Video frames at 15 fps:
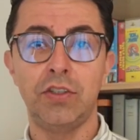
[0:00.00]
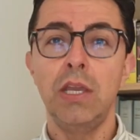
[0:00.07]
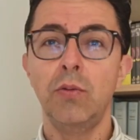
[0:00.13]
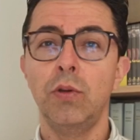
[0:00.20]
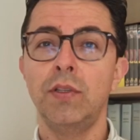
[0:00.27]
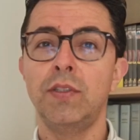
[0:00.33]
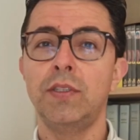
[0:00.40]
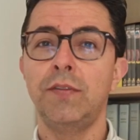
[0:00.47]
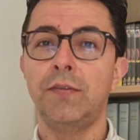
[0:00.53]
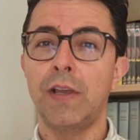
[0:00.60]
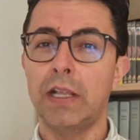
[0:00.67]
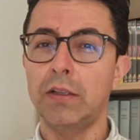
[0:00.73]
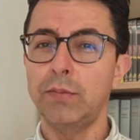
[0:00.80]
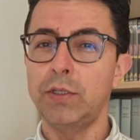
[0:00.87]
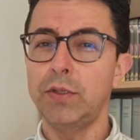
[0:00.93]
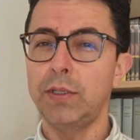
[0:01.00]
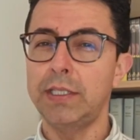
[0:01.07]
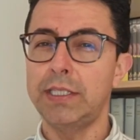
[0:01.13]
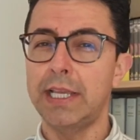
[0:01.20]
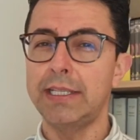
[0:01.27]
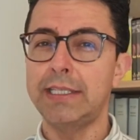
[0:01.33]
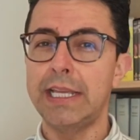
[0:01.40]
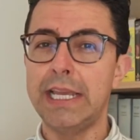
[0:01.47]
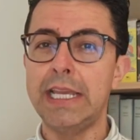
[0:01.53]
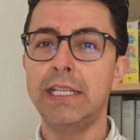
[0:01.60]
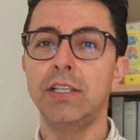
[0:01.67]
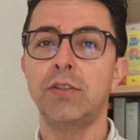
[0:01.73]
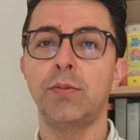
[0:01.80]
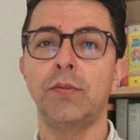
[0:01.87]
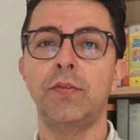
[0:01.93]
It was developed to assess the
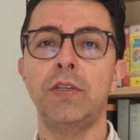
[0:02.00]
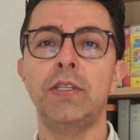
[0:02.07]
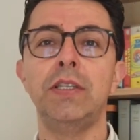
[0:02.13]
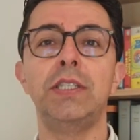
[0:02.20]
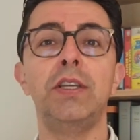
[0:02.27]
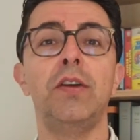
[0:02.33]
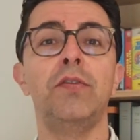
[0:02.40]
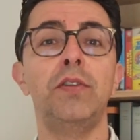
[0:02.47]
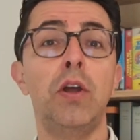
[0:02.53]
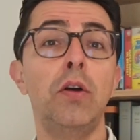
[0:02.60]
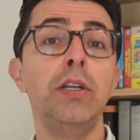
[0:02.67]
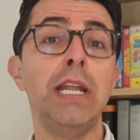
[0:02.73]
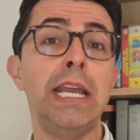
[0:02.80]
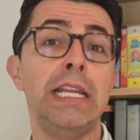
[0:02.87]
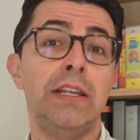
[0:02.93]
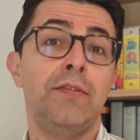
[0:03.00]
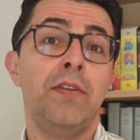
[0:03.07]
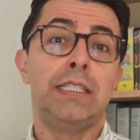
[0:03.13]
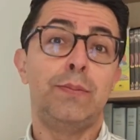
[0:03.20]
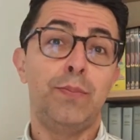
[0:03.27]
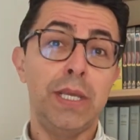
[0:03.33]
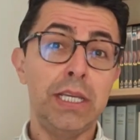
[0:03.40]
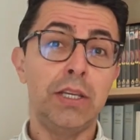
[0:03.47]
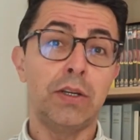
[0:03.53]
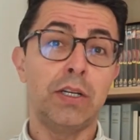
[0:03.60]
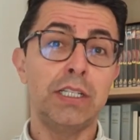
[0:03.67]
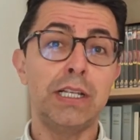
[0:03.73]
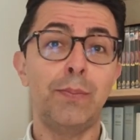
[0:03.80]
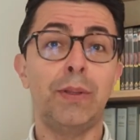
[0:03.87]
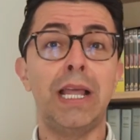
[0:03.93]
English proficiency of non-native
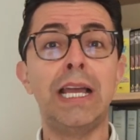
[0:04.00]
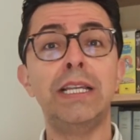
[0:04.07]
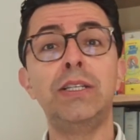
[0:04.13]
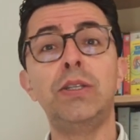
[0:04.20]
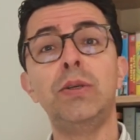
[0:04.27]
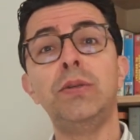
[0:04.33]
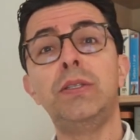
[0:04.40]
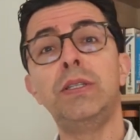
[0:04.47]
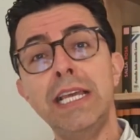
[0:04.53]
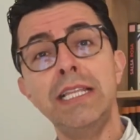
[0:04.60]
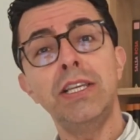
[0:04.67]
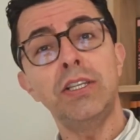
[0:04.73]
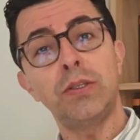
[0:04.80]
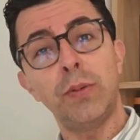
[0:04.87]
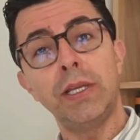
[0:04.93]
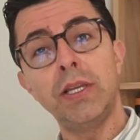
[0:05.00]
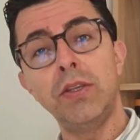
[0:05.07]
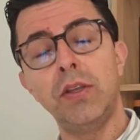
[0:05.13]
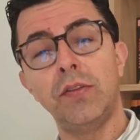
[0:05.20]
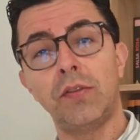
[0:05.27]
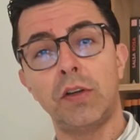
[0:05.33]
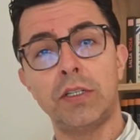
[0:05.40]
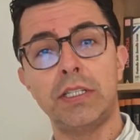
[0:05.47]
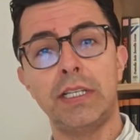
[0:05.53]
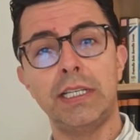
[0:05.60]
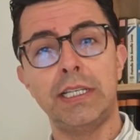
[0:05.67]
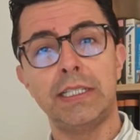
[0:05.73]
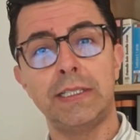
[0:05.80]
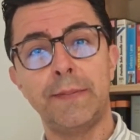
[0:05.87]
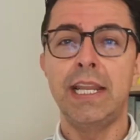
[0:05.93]
speakers applying to English-speaking universities.